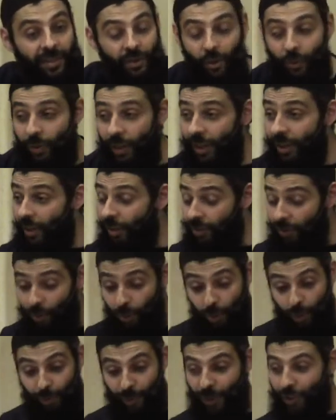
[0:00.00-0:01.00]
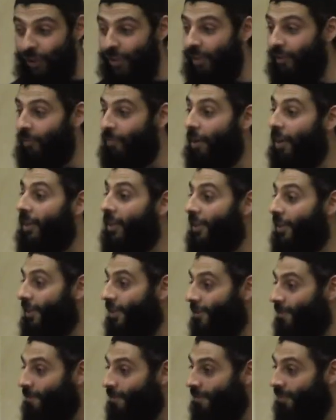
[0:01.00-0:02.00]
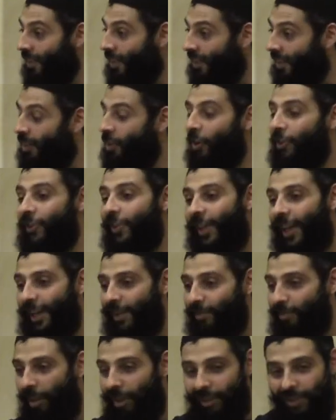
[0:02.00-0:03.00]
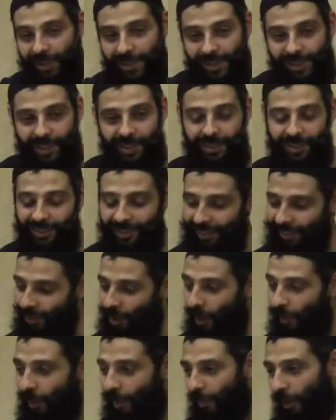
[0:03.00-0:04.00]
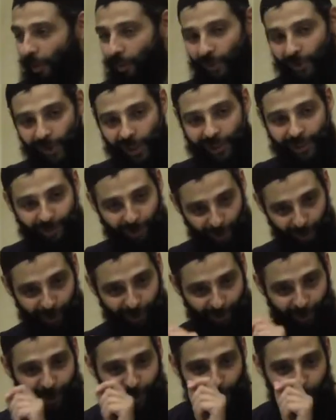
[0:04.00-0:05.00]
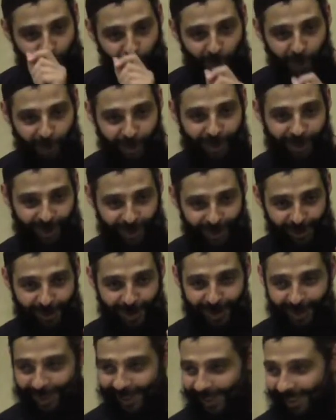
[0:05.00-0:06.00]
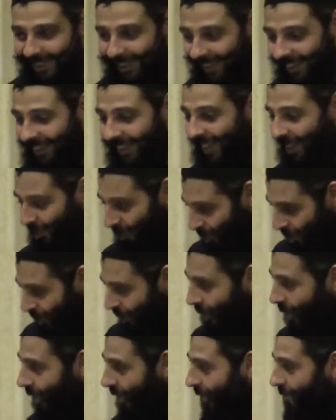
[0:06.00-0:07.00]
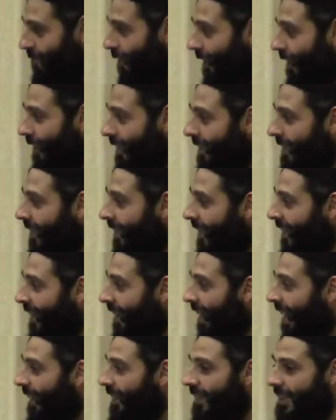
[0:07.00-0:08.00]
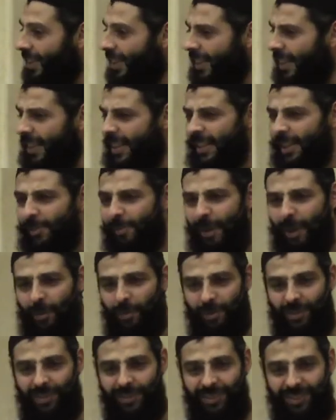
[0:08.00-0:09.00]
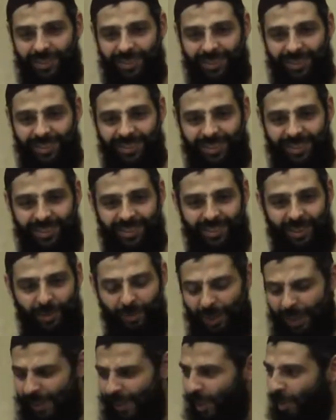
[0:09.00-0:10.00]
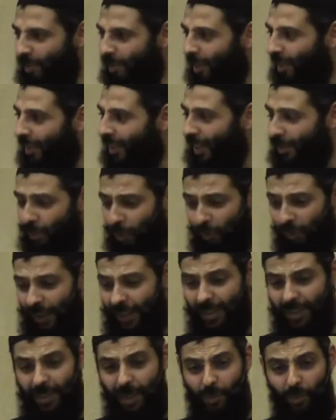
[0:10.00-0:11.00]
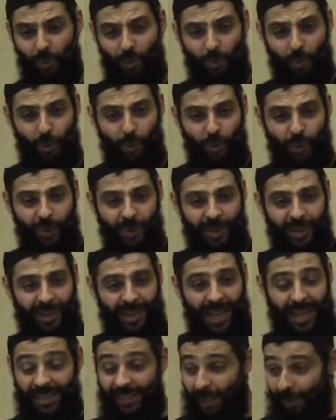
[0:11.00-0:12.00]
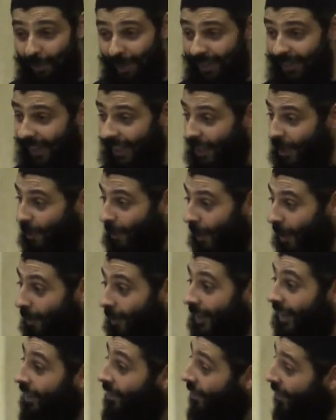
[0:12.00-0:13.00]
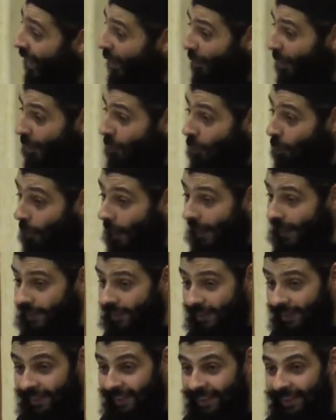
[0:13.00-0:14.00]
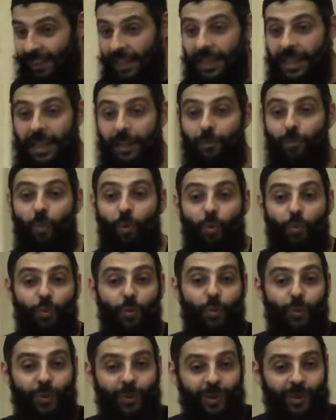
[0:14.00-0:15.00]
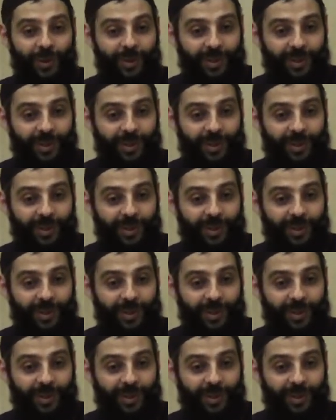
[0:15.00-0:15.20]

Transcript: So they got two species of monkeys, cotton head monkeys and uh, common marmoset if you want to know which species, uh, two species of monkeys, and they did an experiment. They're very similar. They provided them with food, and they made the experiment. If they were to wait, they get more food.